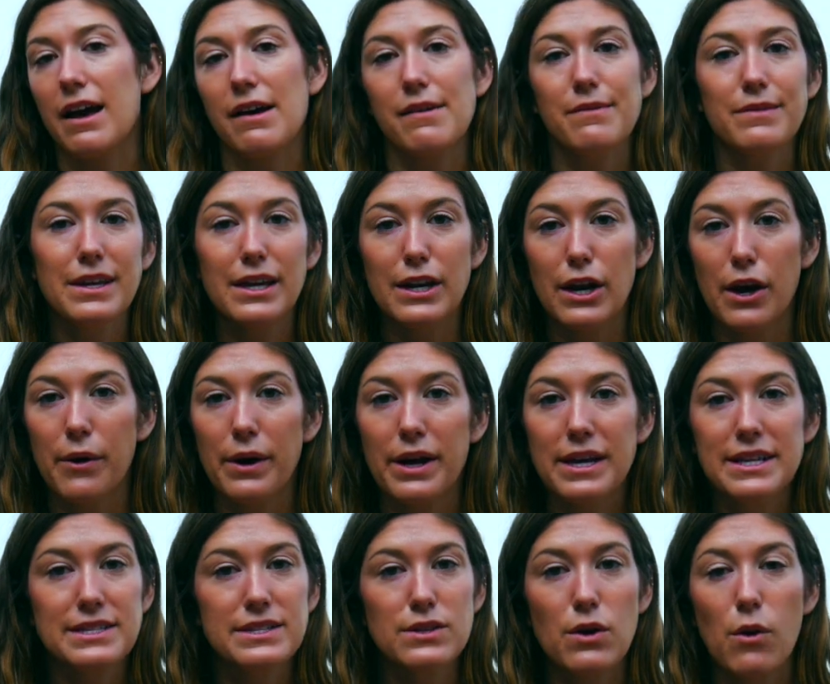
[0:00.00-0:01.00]
you know,
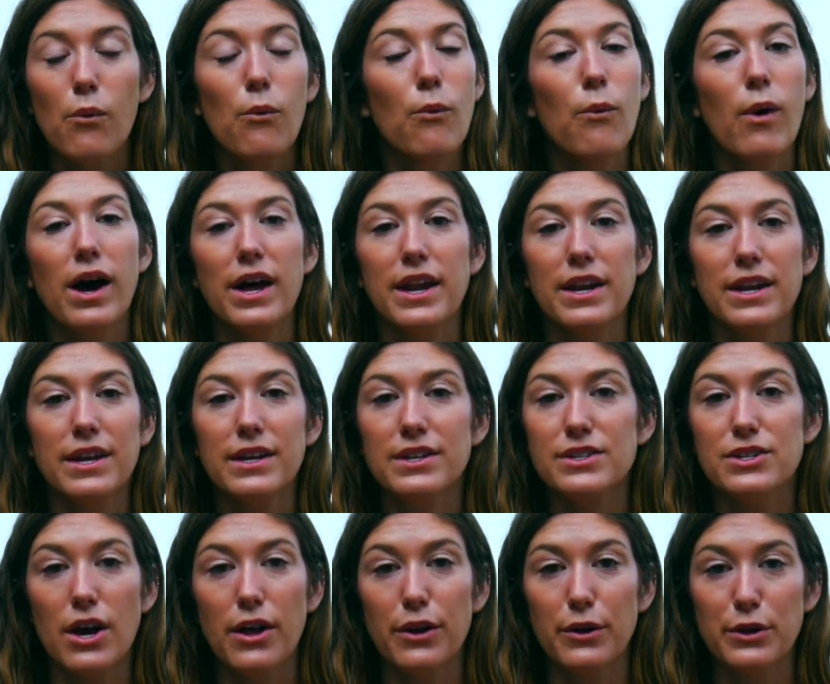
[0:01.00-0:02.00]
it's
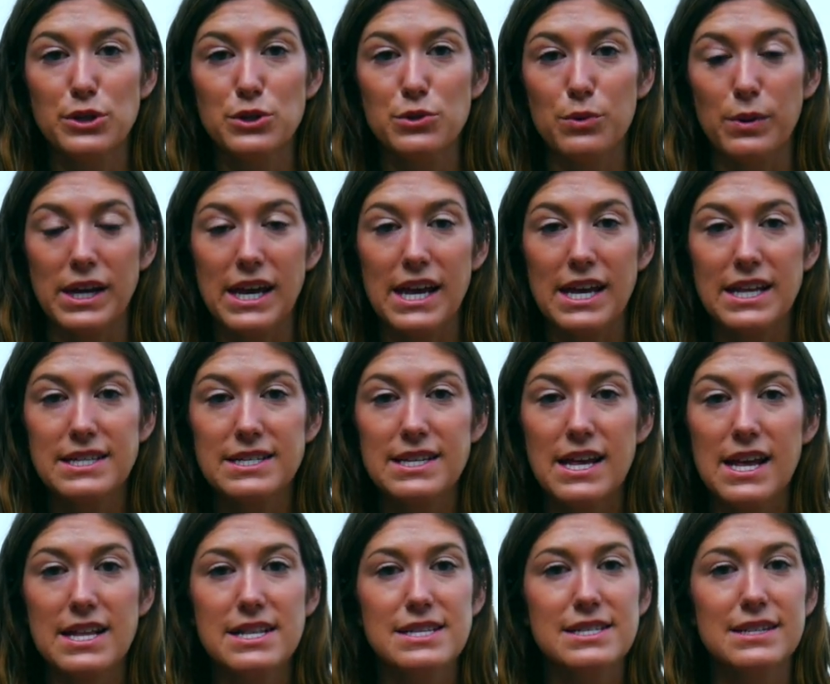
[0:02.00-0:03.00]

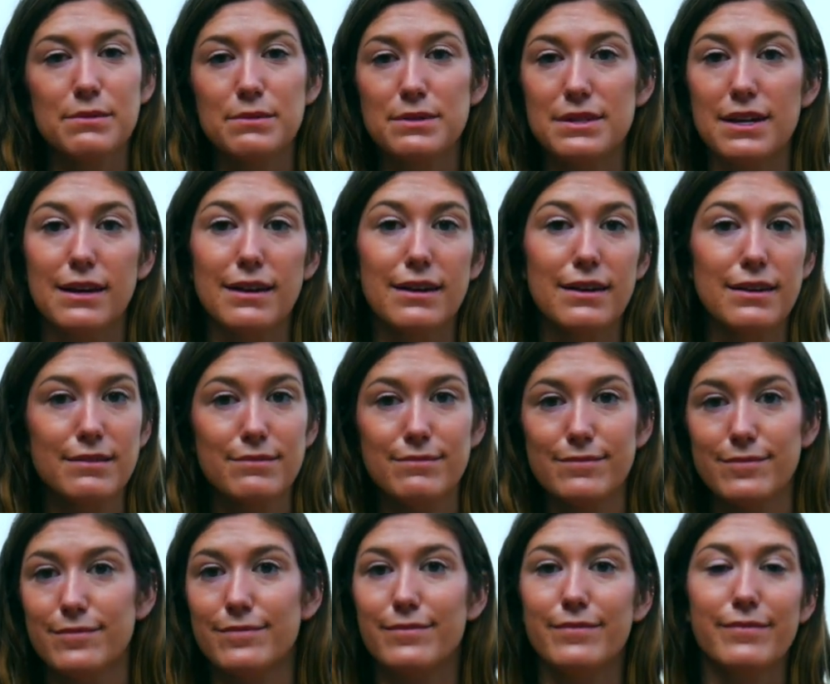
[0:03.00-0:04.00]
$1.28. I was like,
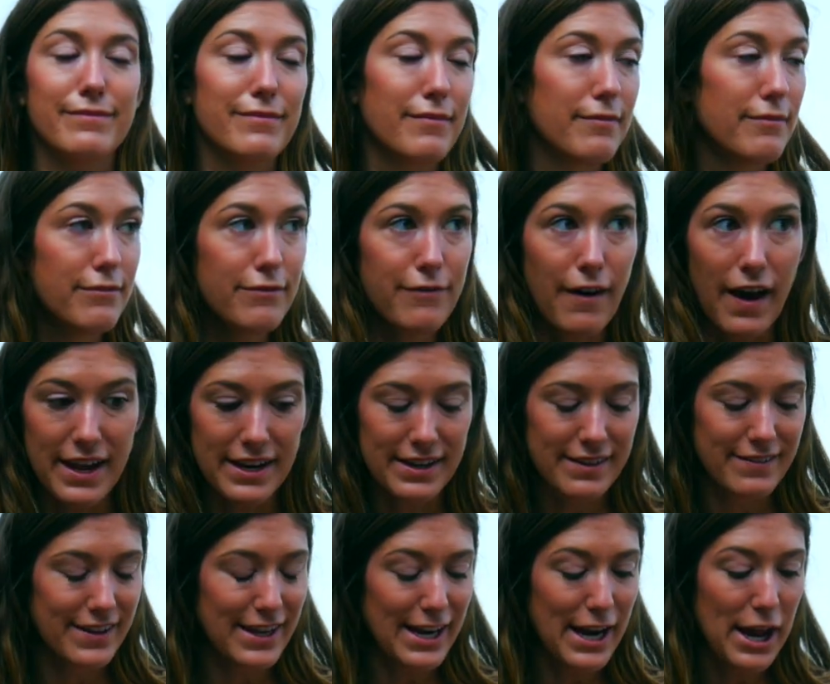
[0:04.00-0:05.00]
fine,
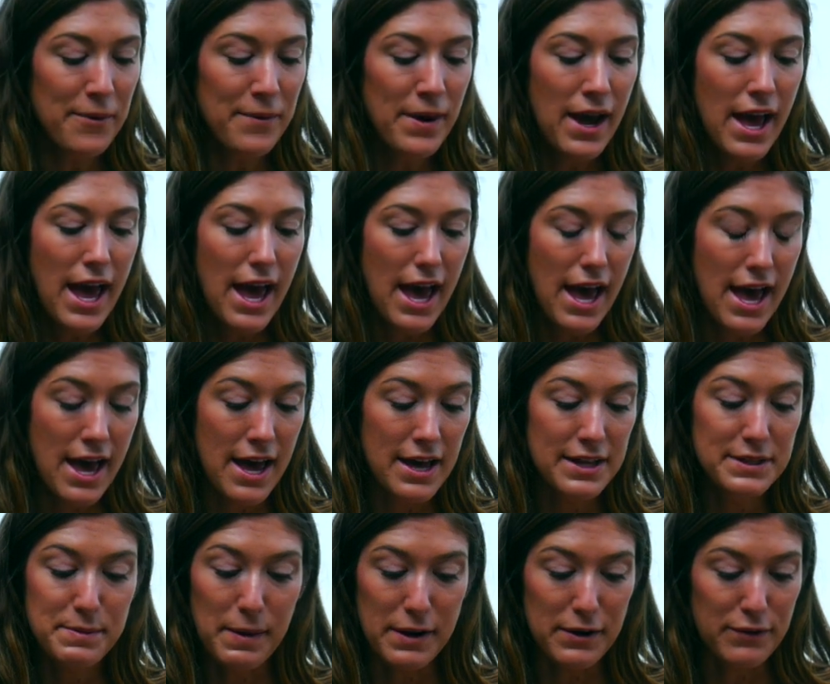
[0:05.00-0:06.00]
you know,
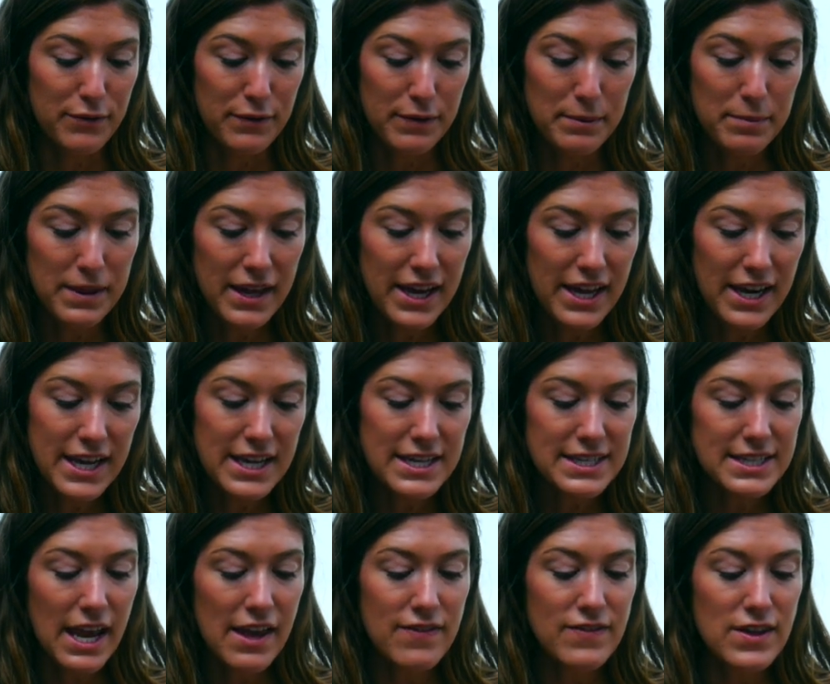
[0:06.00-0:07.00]
it's better for the
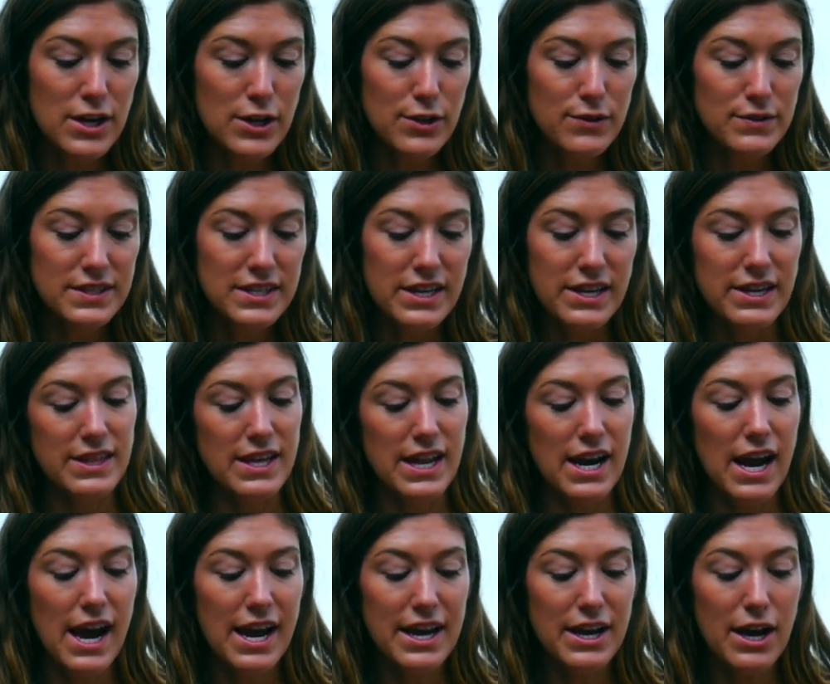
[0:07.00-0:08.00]
planet. And then you see
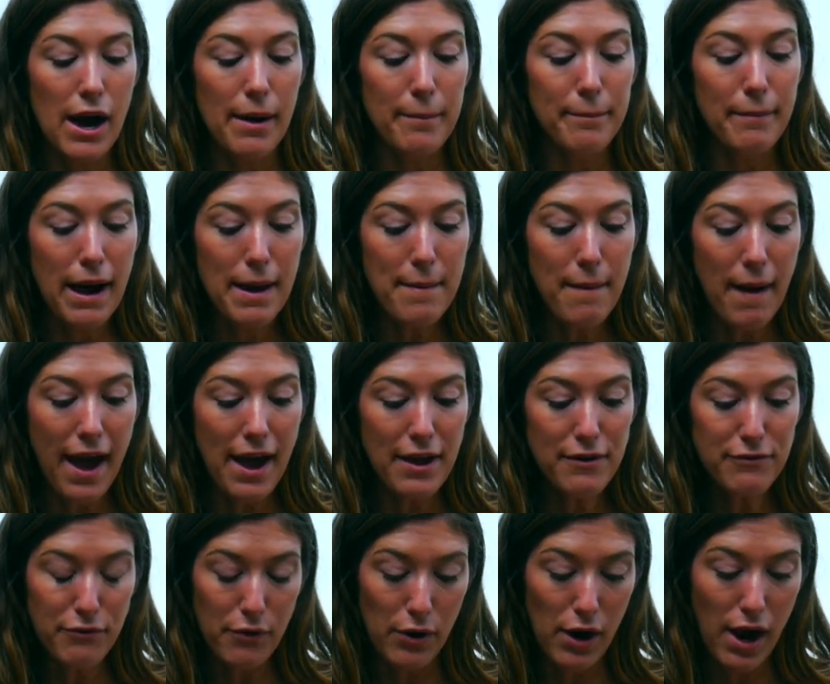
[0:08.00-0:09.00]
that I got my mat
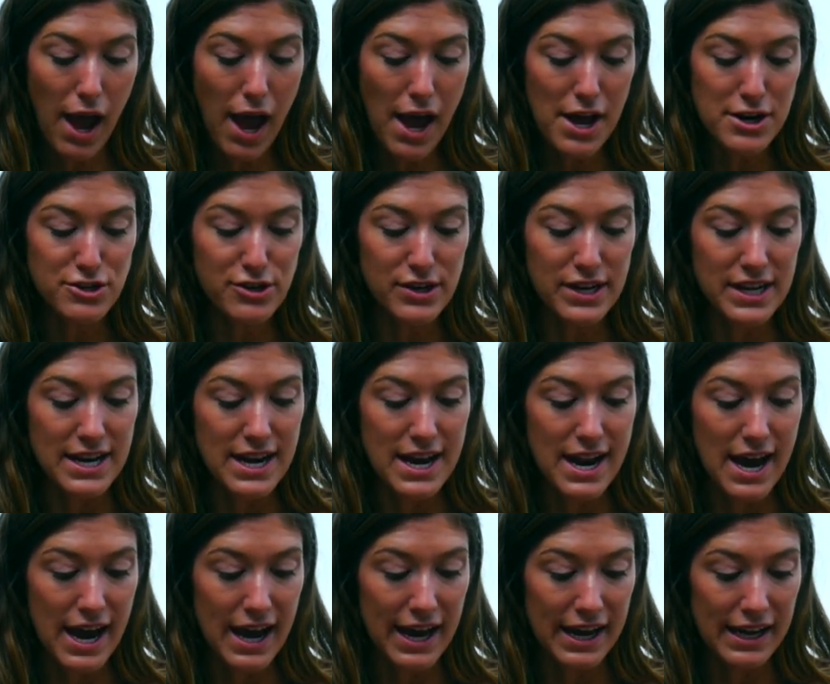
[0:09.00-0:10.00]
for
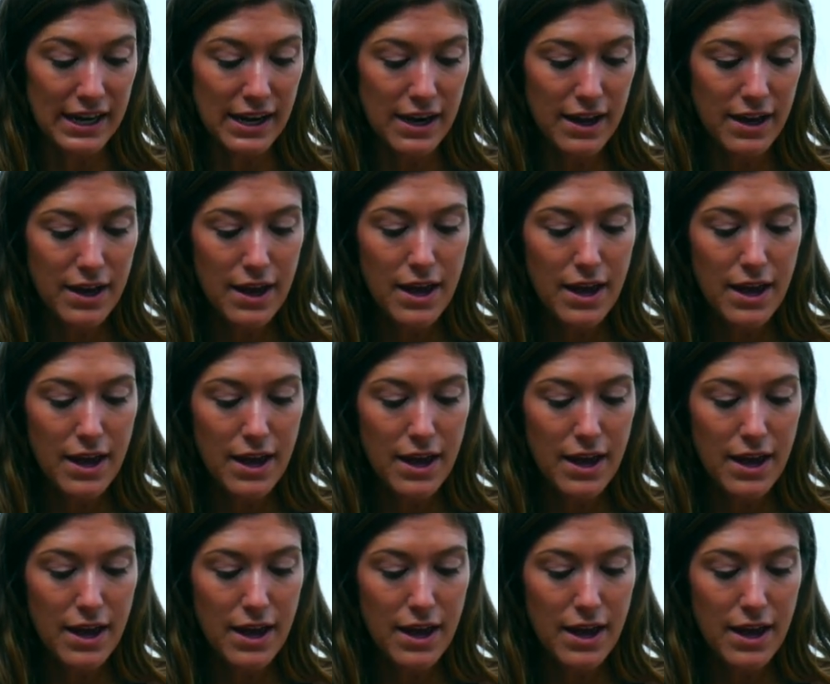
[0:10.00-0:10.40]
$109.